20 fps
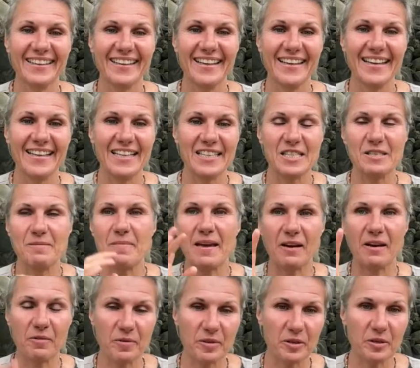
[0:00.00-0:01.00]
it doesn't
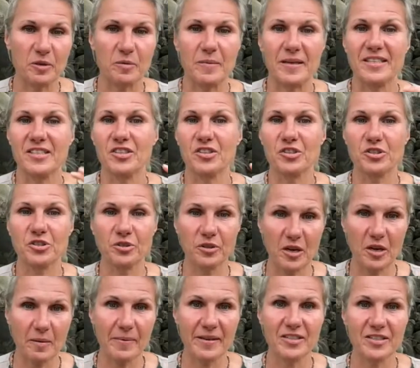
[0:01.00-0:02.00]
matter whether you're my sister or
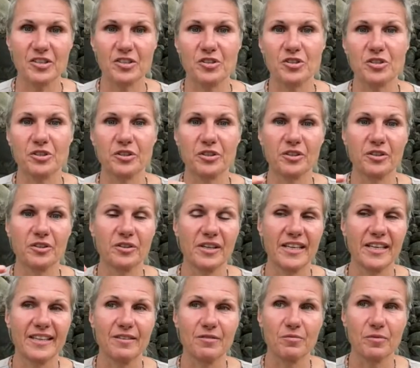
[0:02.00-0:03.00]
not my sister,
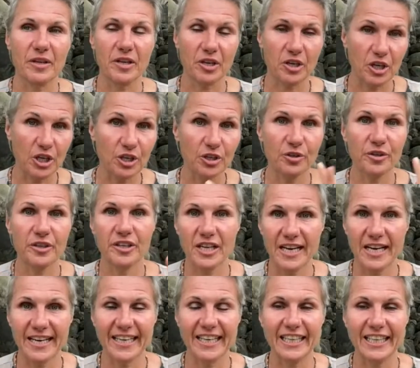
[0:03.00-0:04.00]
and whether you're here or you're
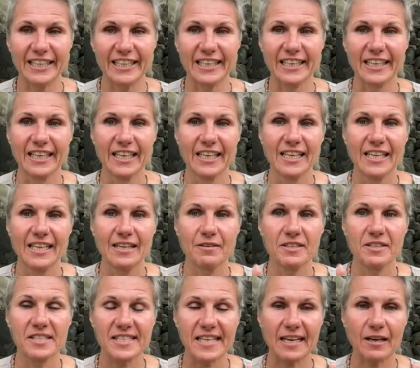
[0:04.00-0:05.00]
not here.
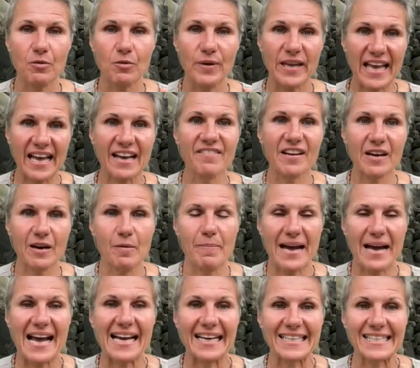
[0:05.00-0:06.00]
It's just like, we have our
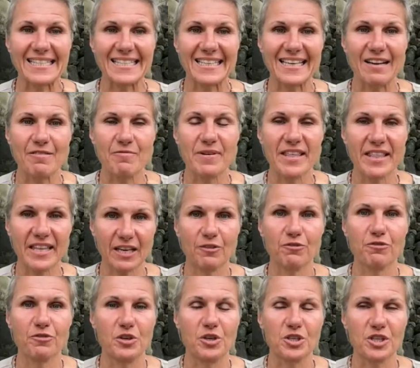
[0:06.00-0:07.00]
backs and we're there
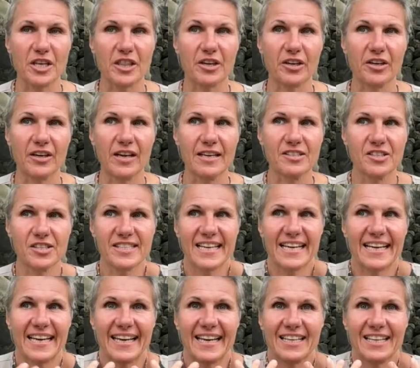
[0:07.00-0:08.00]
for each other. It's just
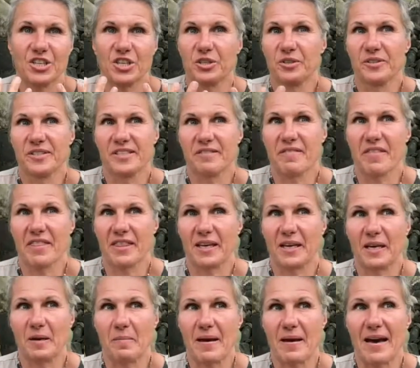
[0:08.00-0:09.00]
like, I get chills even
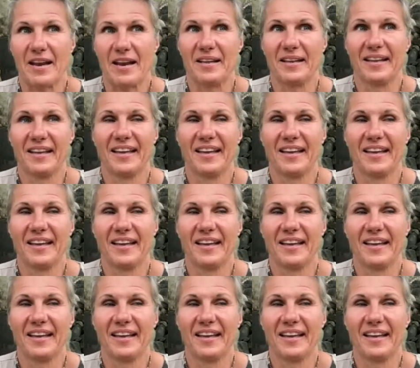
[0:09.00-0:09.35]
thinking about it.